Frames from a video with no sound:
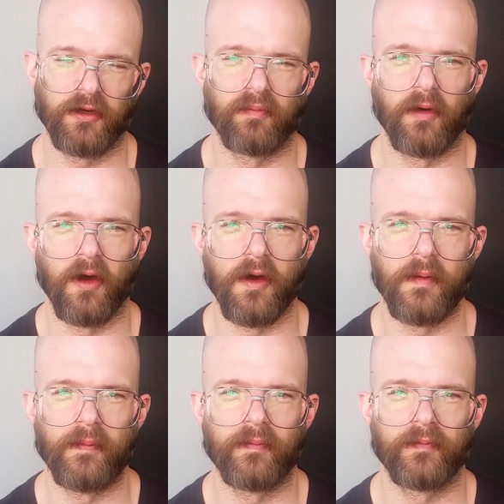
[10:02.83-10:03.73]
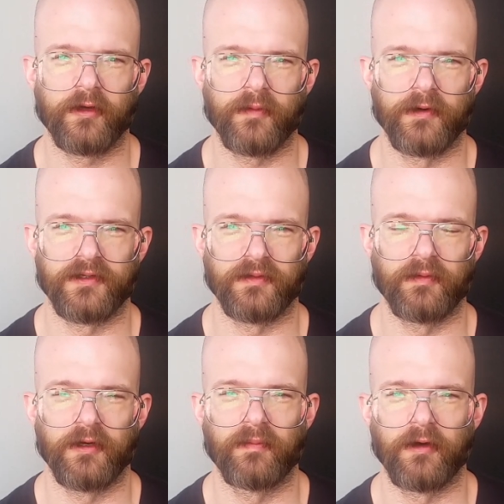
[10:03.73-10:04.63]
beard balm, commercial
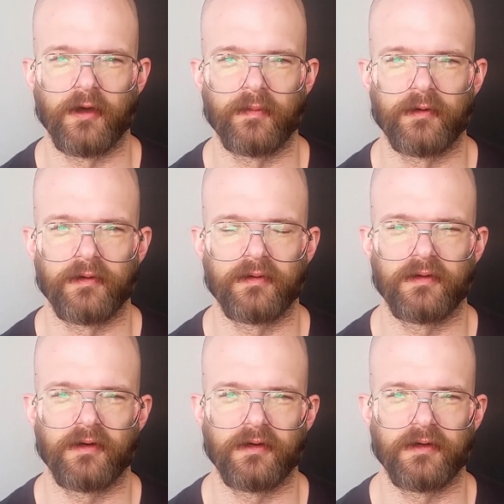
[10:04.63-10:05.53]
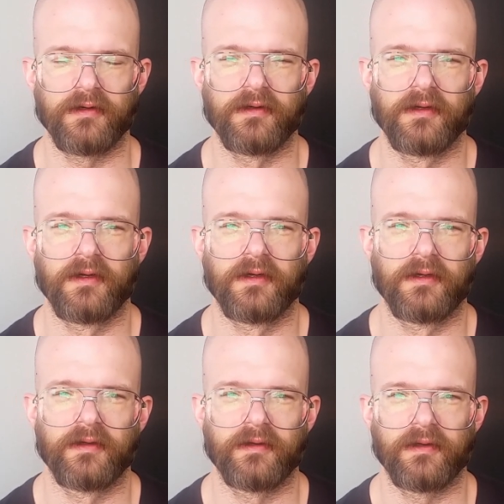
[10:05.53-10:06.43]
beard balm, or
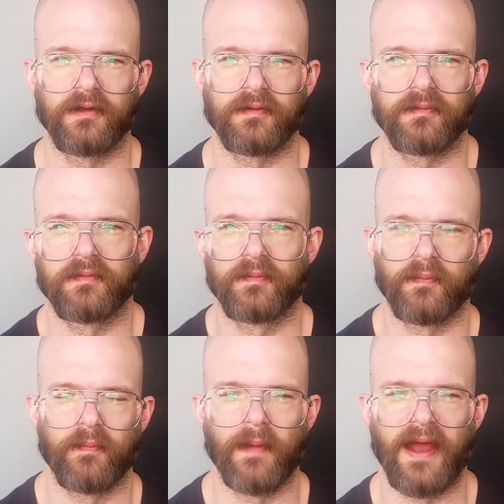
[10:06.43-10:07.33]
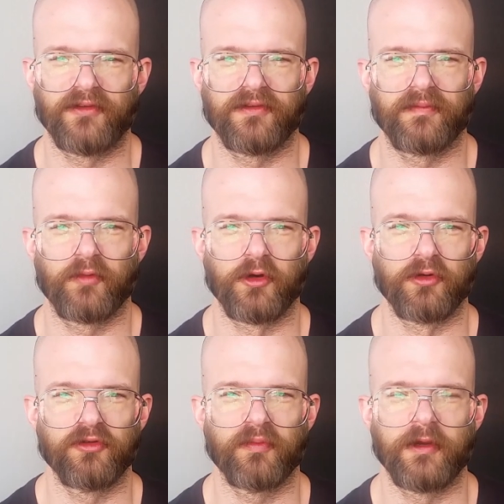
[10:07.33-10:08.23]

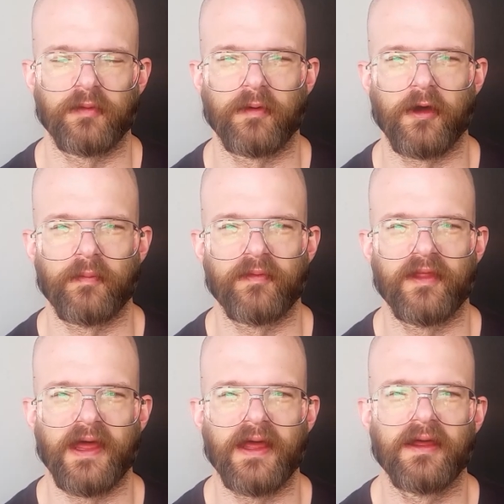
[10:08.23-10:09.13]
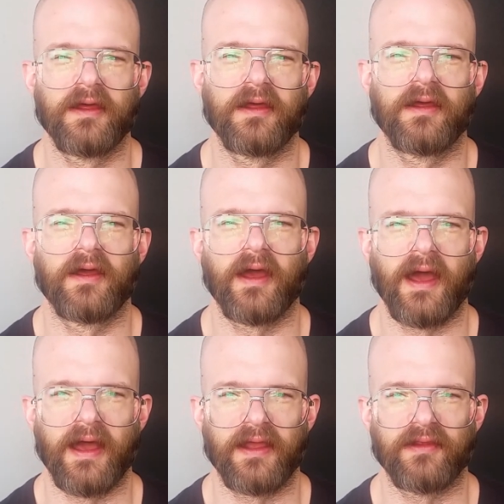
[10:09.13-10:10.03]
mass-produced beard balm that
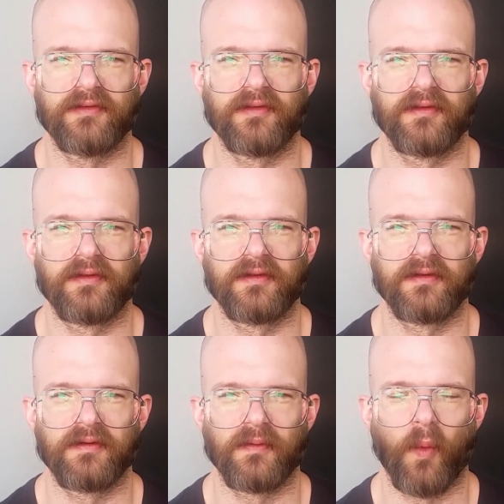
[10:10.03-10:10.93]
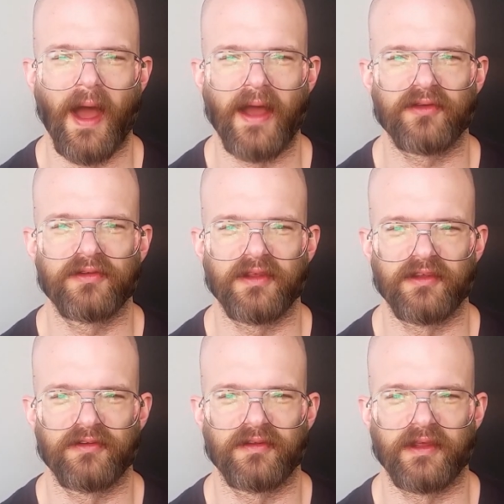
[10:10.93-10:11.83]
has wax
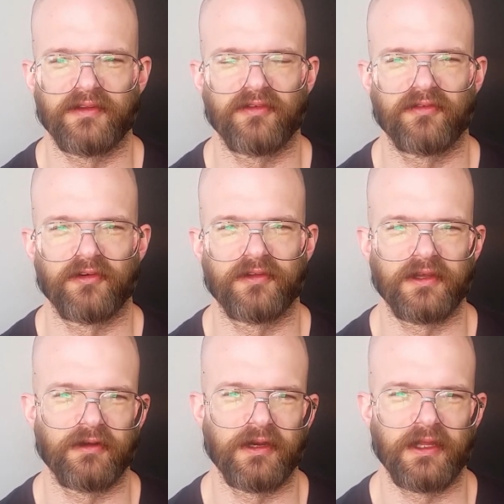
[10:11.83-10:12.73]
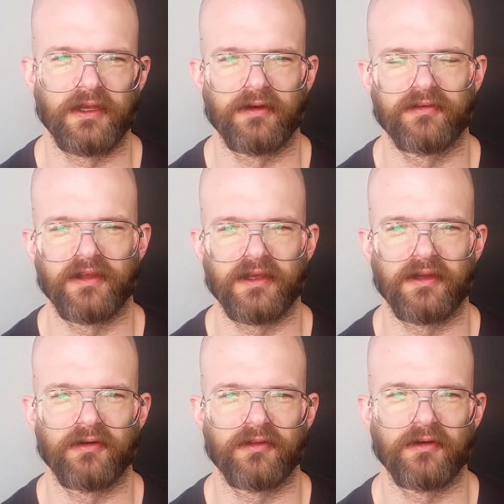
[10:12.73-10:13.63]
as like the first ingredient or
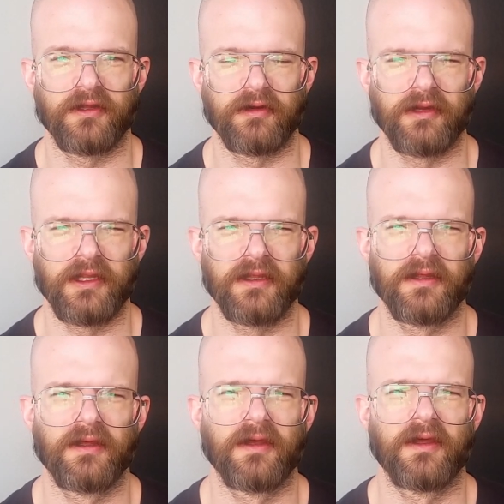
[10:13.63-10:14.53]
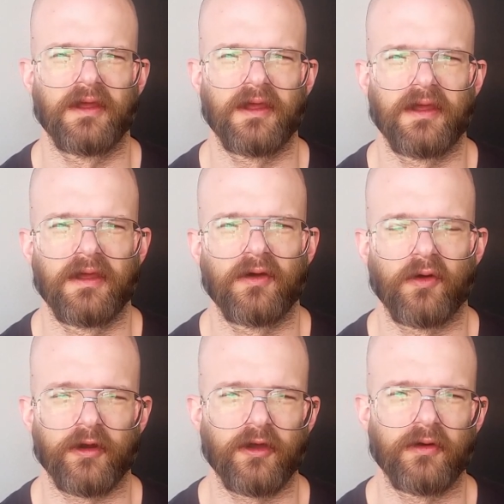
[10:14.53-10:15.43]
second or third ingredient,
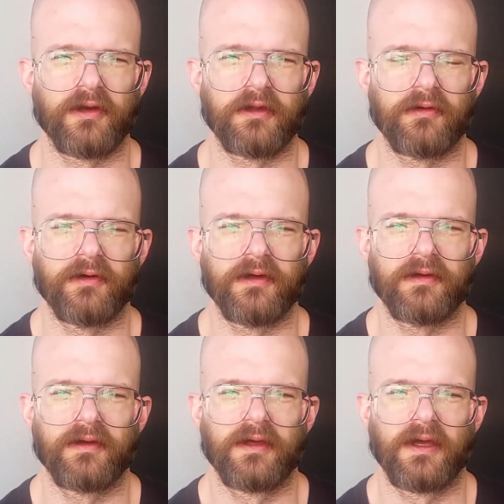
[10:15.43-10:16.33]
or coconut oil,